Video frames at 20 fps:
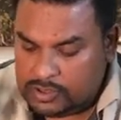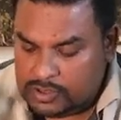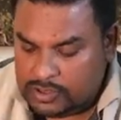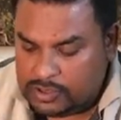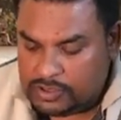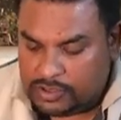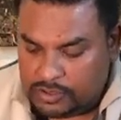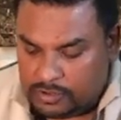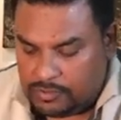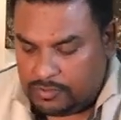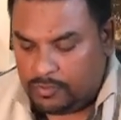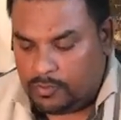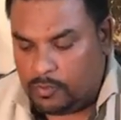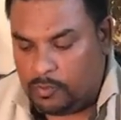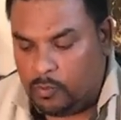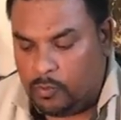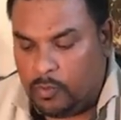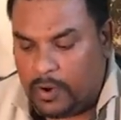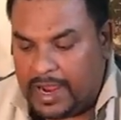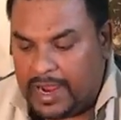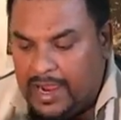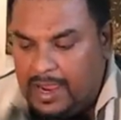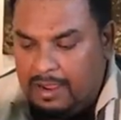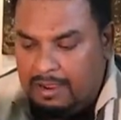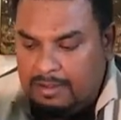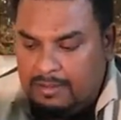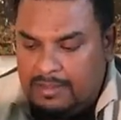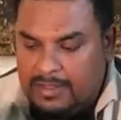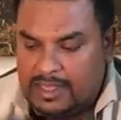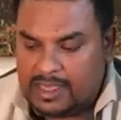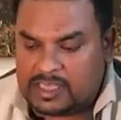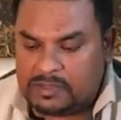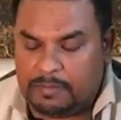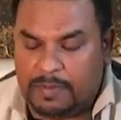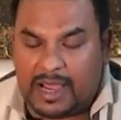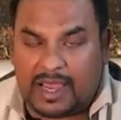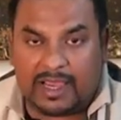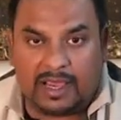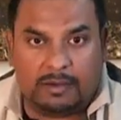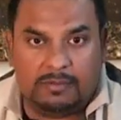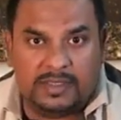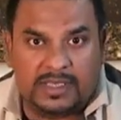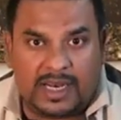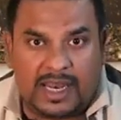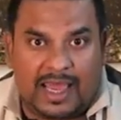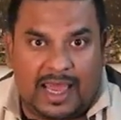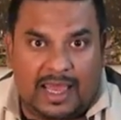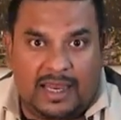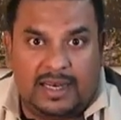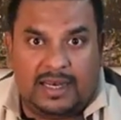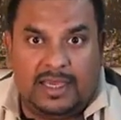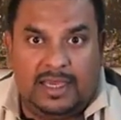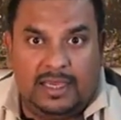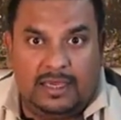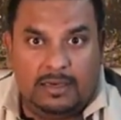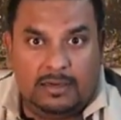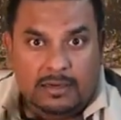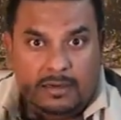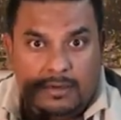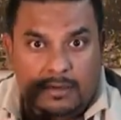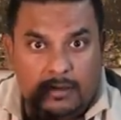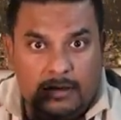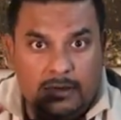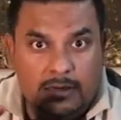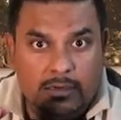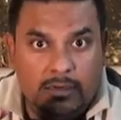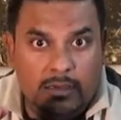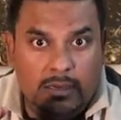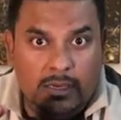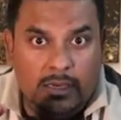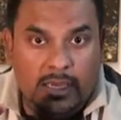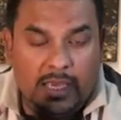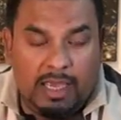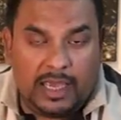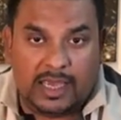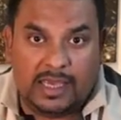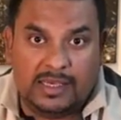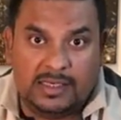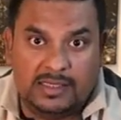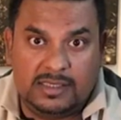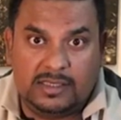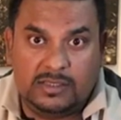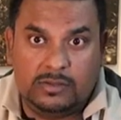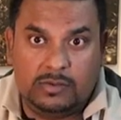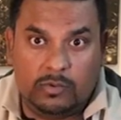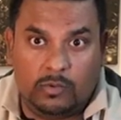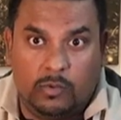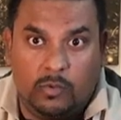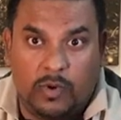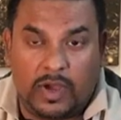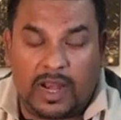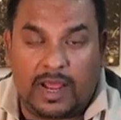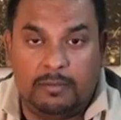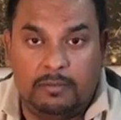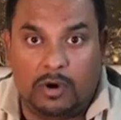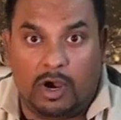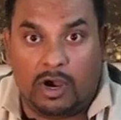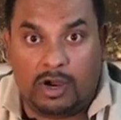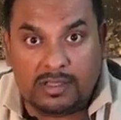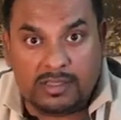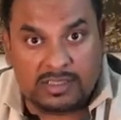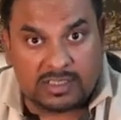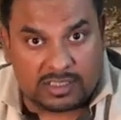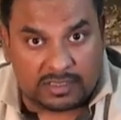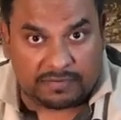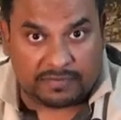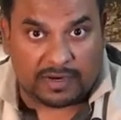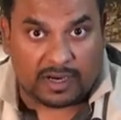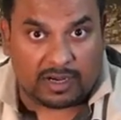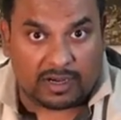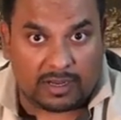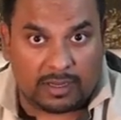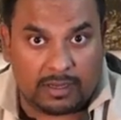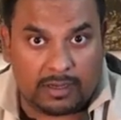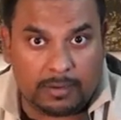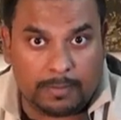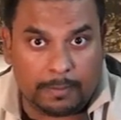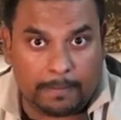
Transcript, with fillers: So where this bag comes in handy is when I'm on safari,